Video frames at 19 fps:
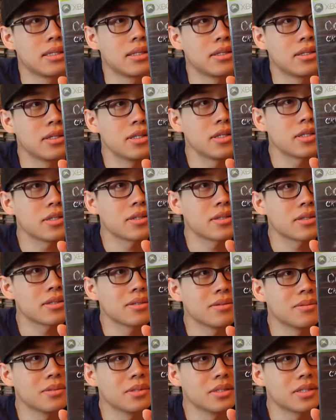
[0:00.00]
This
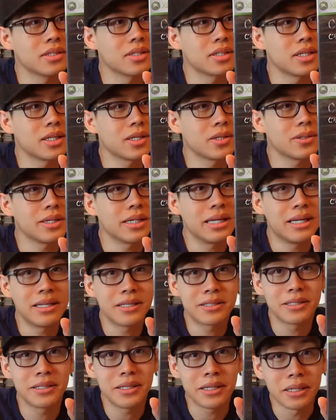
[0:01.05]
was a scary ass
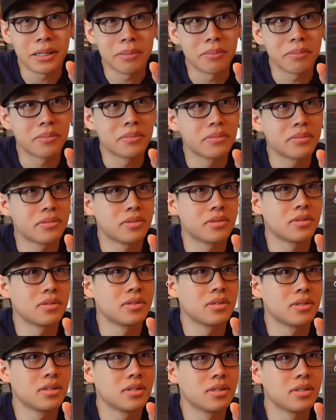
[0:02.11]
game.
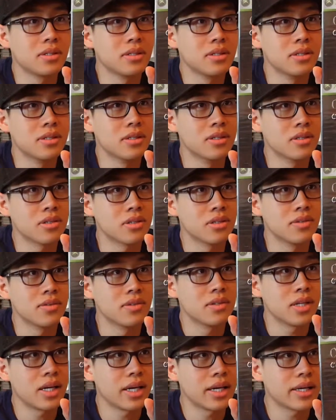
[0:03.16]
So if you
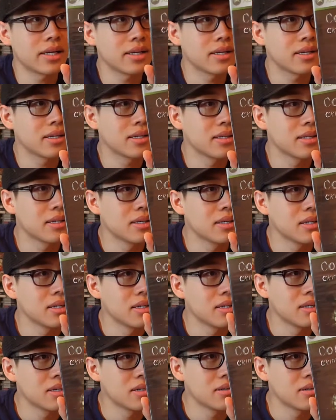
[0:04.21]
like
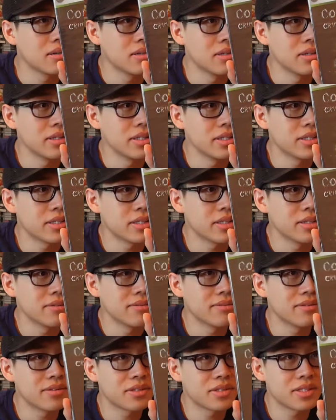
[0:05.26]
one of these
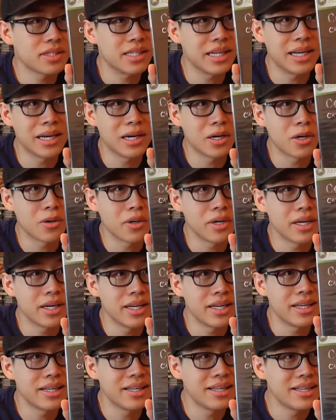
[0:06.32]

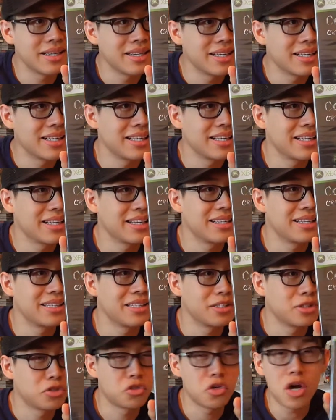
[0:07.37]
scary
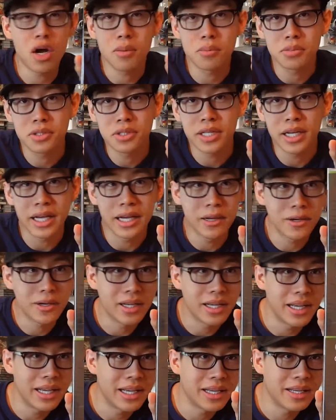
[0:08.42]
jump scare
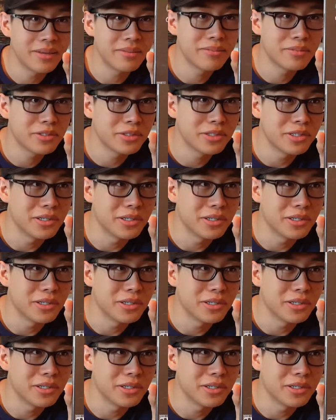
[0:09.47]
games,